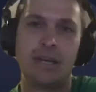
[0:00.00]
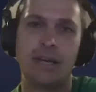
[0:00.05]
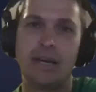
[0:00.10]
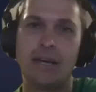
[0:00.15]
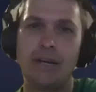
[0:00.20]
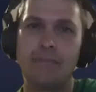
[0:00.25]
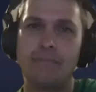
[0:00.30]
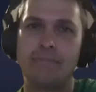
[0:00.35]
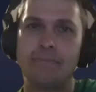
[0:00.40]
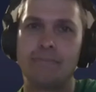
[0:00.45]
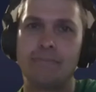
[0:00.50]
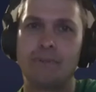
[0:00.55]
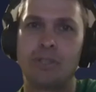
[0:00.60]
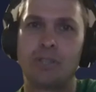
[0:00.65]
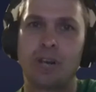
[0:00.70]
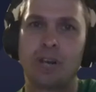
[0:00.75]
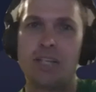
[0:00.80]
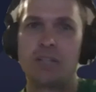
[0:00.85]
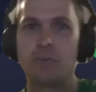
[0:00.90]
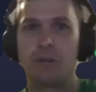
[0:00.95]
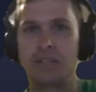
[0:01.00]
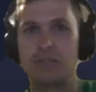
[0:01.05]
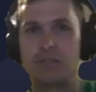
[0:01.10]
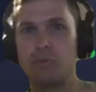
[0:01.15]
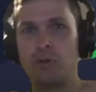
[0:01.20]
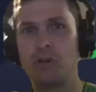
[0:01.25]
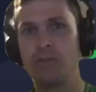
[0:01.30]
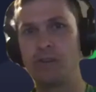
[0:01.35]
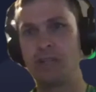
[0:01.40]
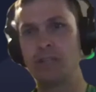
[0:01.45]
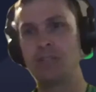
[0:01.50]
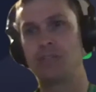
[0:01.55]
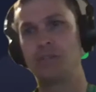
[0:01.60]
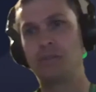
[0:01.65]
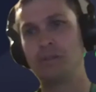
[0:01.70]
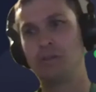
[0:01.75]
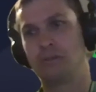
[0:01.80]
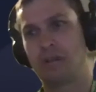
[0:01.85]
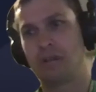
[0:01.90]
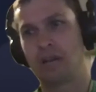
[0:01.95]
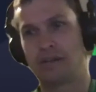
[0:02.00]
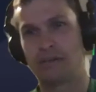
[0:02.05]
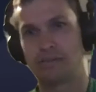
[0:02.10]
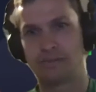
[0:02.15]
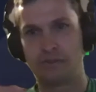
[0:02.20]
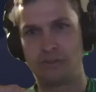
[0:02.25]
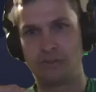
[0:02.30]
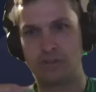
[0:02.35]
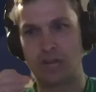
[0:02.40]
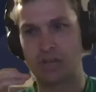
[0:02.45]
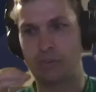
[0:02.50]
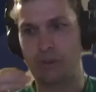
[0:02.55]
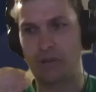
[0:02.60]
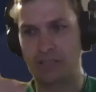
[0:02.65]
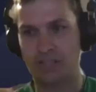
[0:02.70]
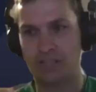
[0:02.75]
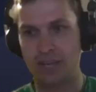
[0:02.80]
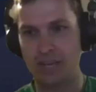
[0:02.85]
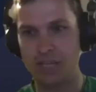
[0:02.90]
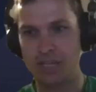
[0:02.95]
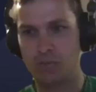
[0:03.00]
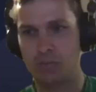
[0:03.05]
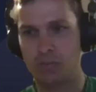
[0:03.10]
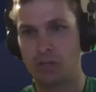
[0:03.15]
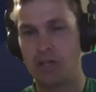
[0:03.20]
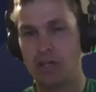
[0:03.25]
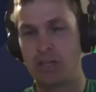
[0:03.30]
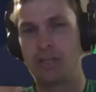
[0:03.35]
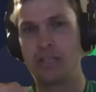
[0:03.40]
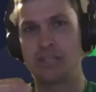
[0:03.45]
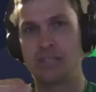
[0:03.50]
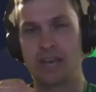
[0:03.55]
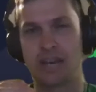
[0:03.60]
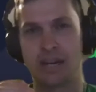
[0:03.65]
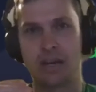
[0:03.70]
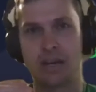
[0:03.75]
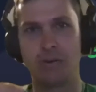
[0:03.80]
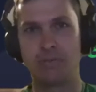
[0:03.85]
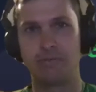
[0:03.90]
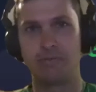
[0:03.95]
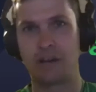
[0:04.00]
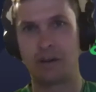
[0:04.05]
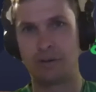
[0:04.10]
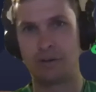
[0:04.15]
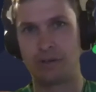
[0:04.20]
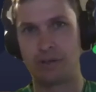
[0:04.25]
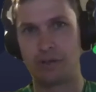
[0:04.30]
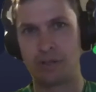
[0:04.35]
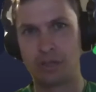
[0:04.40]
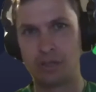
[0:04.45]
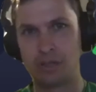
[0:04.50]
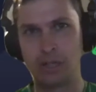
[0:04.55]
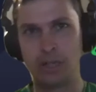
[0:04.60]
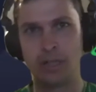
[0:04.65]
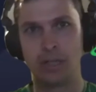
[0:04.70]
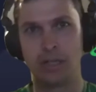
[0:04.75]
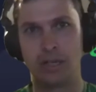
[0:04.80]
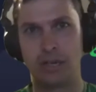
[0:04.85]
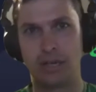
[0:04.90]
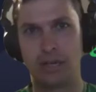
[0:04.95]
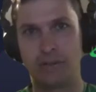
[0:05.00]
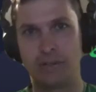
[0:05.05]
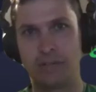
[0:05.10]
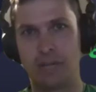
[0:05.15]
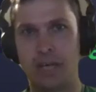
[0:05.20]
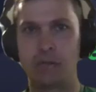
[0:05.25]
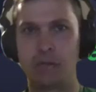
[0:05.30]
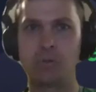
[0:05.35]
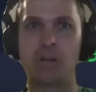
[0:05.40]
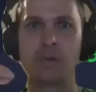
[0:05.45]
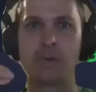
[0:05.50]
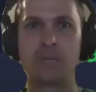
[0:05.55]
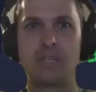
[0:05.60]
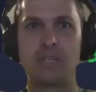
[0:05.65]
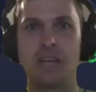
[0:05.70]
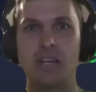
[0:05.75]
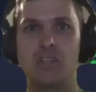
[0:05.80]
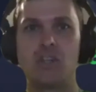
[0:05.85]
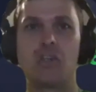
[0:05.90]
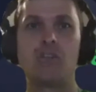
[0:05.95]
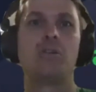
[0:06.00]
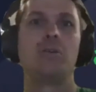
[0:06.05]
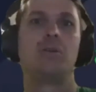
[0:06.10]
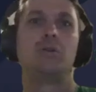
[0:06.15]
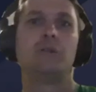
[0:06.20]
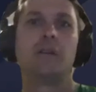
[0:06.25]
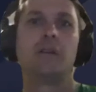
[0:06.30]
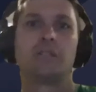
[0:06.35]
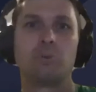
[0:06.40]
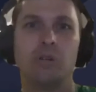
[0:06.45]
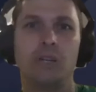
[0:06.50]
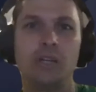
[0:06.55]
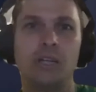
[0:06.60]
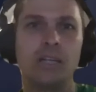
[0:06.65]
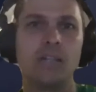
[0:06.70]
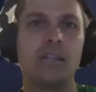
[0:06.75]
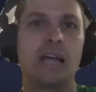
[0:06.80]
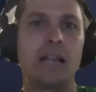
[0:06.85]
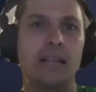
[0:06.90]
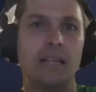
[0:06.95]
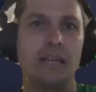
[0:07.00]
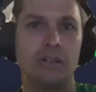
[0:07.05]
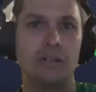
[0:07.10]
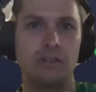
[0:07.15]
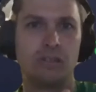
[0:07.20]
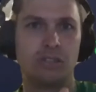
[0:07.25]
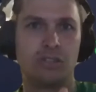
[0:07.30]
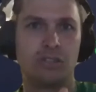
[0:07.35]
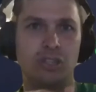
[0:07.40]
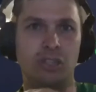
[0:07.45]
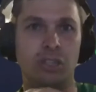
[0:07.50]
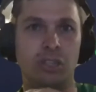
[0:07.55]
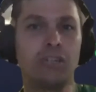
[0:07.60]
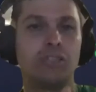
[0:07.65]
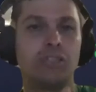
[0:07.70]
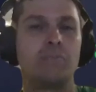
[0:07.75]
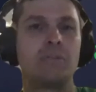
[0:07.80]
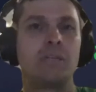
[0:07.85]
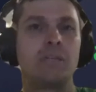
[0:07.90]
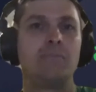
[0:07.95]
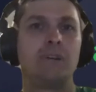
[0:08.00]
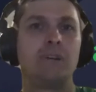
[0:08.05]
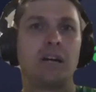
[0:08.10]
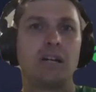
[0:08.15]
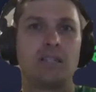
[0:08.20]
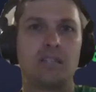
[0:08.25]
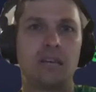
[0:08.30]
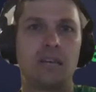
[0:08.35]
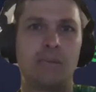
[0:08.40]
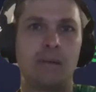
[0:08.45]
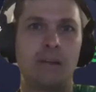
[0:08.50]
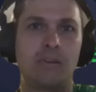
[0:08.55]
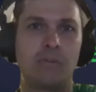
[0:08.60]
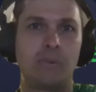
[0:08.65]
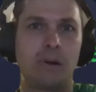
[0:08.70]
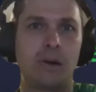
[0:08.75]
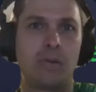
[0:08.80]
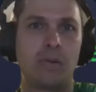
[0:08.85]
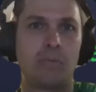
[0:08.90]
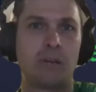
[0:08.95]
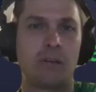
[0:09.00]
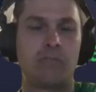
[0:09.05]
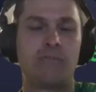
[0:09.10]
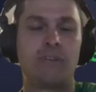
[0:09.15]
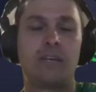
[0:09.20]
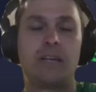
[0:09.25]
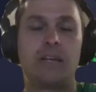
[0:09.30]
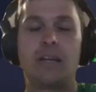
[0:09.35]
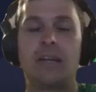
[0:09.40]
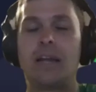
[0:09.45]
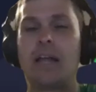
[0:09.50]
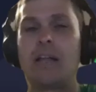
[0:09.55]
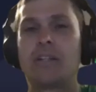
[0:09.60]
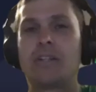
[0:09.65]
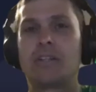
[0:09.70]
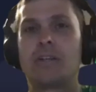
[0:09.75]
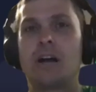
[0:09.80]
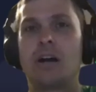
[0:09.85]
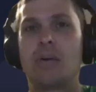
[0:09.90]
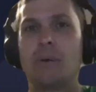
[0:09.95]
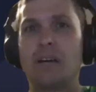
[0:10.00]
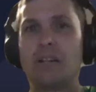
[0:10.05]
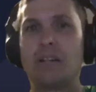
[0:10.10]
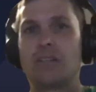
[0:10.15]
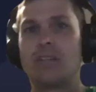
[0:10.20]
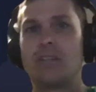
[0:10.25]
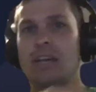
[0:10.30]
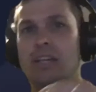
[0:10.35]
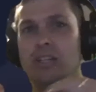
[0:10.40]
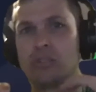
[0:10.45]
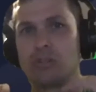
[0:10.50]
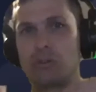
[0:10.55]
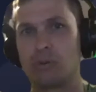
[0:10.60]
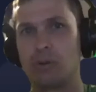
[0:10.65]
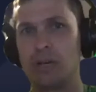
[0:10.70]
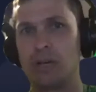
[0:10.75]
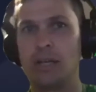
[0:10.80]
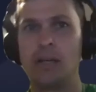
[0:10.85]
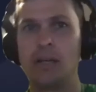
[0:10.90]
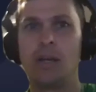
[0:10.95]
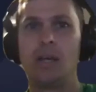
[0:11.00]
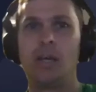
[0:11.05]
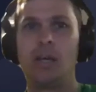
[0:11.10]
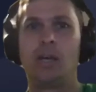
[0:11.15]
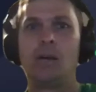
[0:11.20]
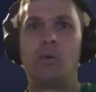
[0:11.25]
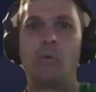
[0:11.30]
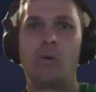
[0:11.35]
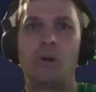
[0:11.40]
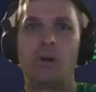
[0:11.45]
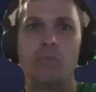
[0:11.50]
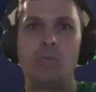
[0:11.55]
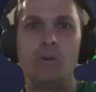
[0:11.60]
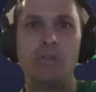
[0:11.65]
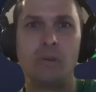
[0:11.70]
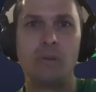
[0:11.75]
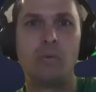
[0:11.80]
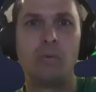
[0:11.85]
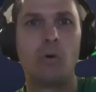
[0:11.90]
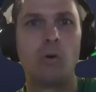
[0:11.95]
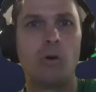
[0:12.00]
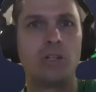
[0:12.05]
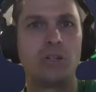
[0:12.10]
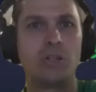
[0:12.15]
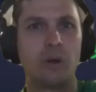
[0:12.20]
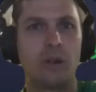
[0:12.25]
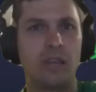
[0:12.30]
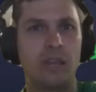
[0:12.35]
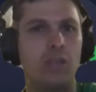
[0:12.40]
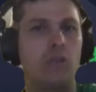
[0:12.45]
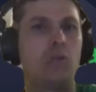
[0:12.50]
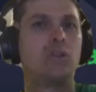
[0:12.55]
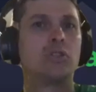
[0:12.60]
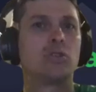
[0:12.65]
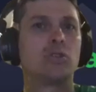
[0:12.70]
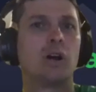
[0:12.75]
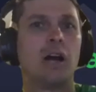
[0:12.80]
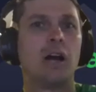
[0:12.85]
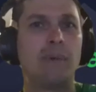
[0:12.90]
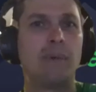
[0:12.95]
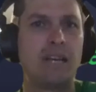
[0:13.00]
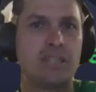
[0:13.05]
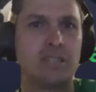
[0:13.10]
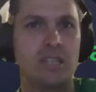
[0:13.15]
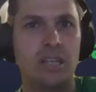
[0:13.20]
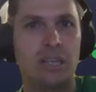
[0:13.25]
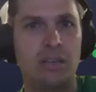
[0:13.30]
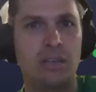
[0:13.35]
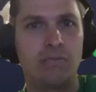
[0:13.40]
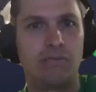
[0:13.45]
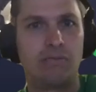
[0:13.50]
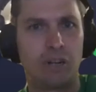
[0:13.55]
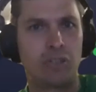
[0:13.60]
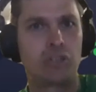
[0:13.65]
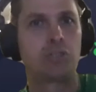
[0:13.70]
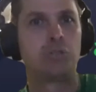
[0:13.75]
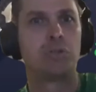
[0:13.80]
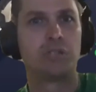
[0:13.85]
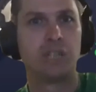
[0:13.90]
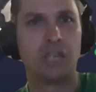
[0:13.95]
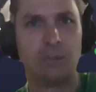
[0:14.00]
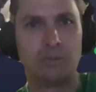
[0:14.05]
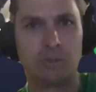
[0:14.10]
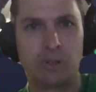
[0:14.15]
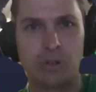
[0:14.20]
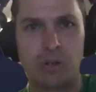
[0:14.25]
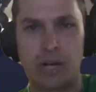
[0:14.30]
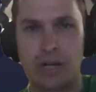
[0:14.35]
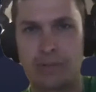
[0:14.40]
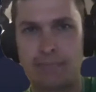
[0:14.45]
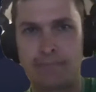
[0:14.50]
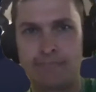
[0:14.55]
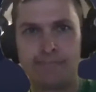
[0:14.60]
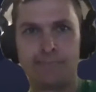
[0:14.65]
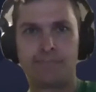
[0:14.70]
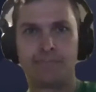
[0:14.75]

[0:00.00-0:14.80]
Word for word: Um, well, Charlie, let's let's move into kind of we've talked about stage one is that co-founder uh, stage. We talked about stage two, that's where you get into that leader leadership team concept after product fit. Now let's talk about stage three we are moving more into, I think you describe as the functional teams, correct?